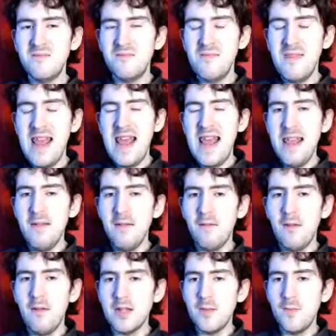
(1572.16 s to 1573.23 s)
meh,
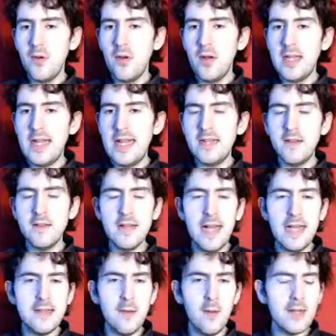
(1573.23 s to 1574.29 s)
what's the point? It's just
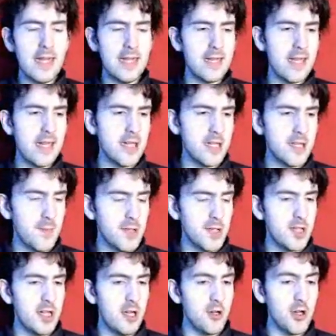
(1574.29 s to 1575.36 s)
like, it's almost like they're just a bunch
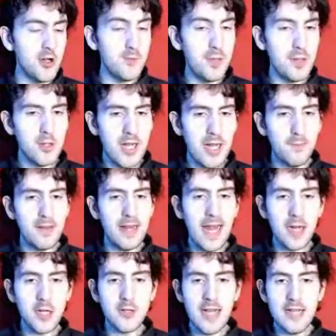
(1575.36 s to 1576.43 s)
of children
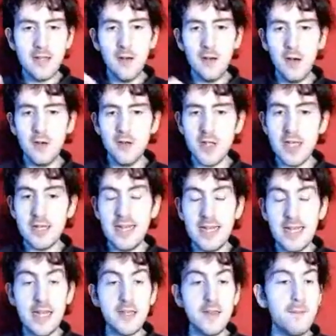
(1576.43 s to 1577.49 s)
playing dress-up costumes. It's like
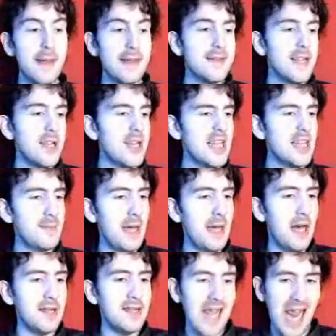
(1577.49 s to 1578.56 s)
they're going to a fancy dress
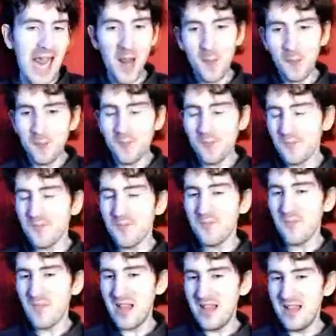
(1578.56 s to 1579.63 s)
party.
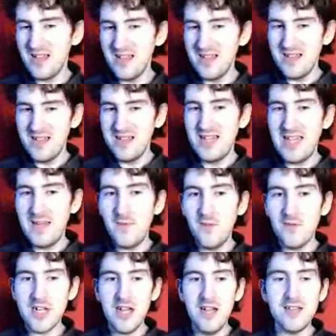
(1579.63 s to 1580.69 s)
They've
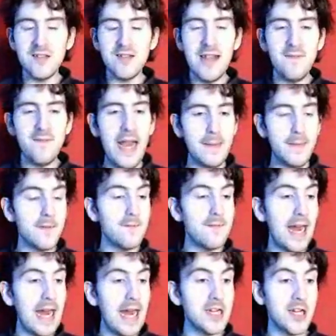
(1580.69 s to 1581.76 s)
all chosen their favourite
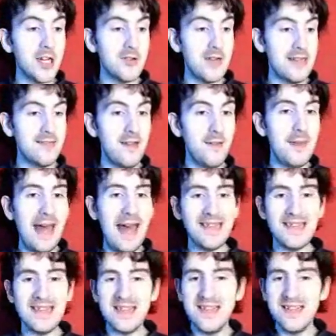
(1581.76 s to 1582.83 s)
Ranger to dress up
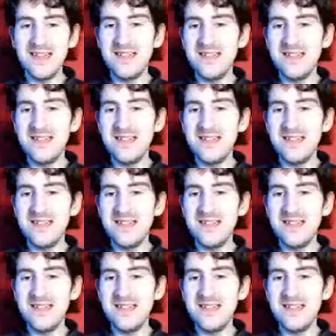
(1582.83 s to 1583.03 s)
as.